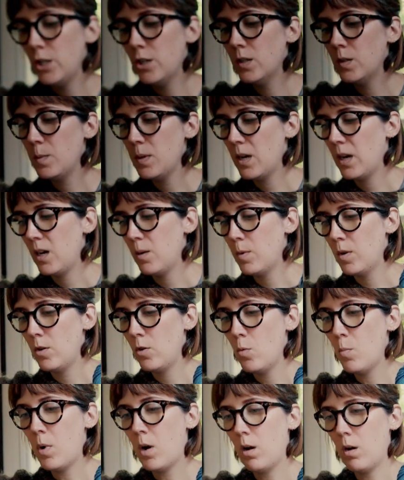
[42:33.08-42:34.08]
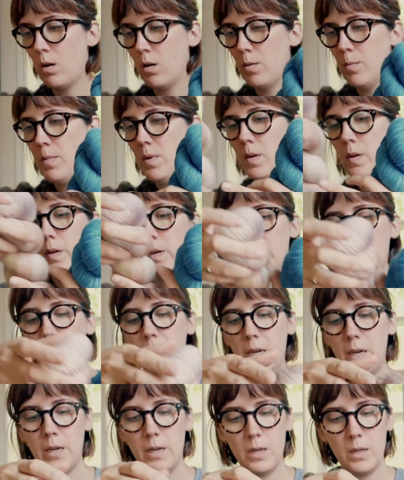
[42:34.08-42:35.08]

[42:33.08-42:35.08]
she just became a new mom, and